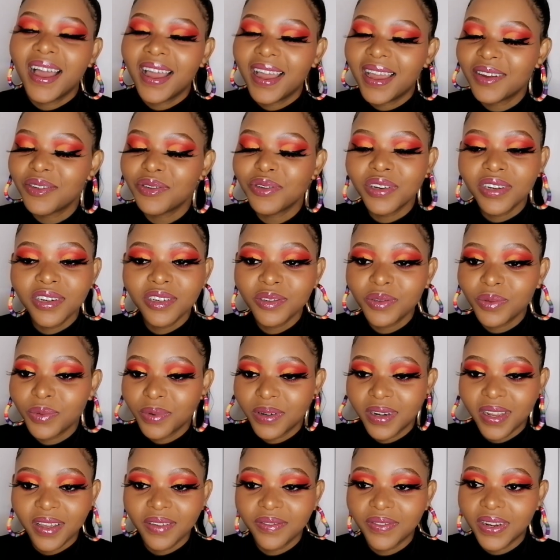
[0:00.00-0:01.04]
i really
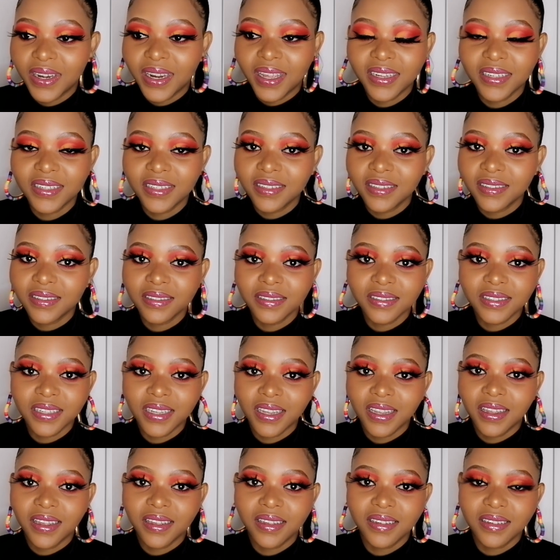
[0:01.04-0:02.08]
don't have an ideal
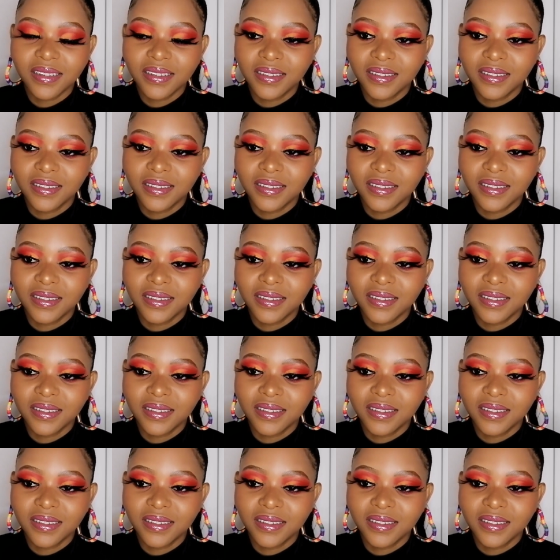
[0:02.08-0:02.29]
day